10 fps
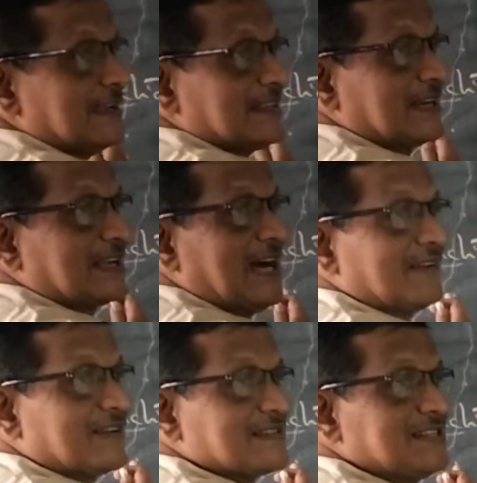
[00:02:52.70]
That
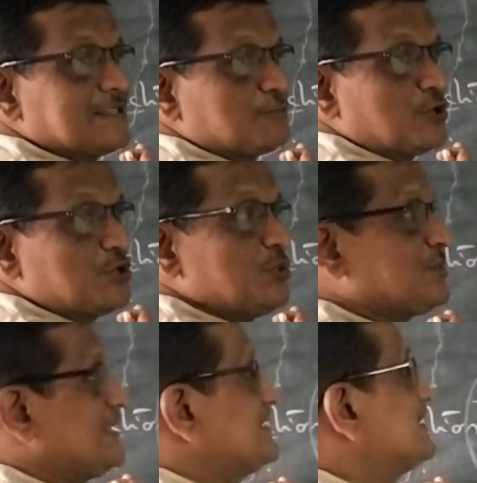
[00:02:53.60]
convex lens
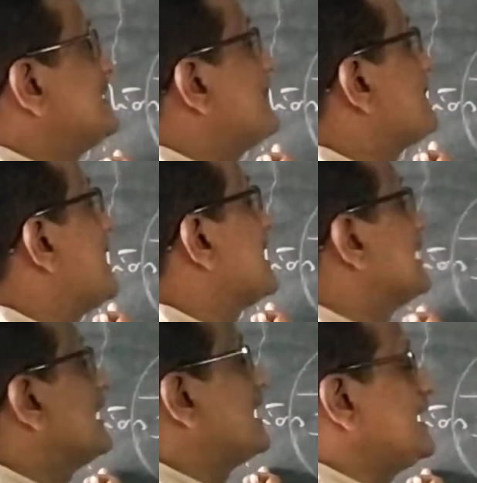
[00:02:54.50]
produces
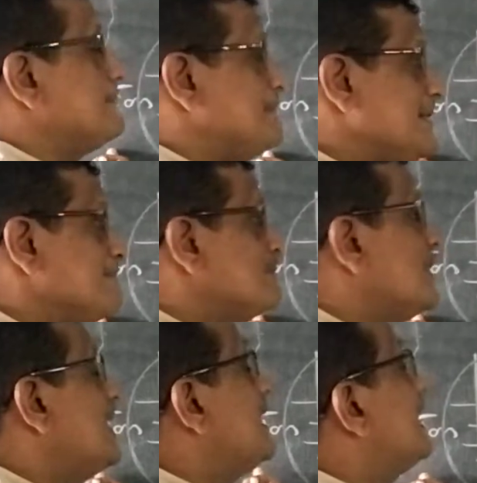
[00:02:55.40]
parallel light
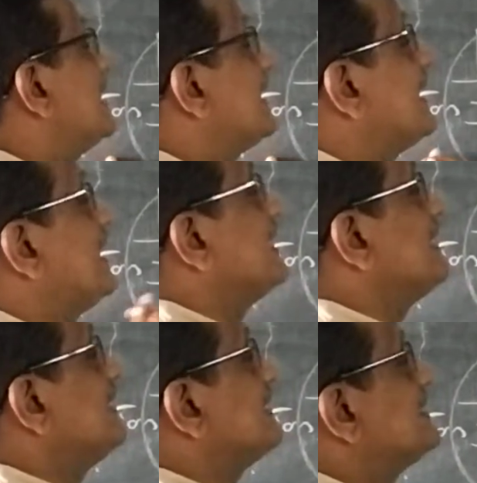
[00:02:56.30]
beam, and
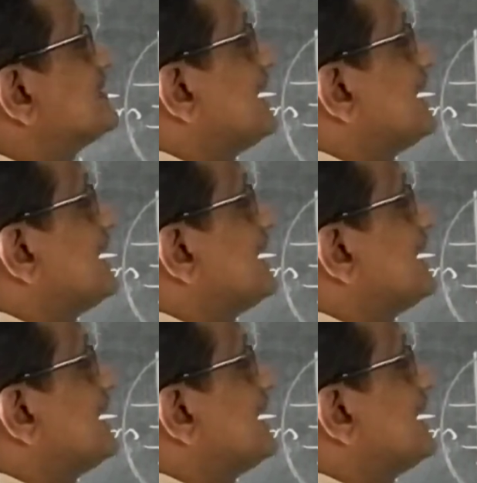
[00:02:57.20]
again this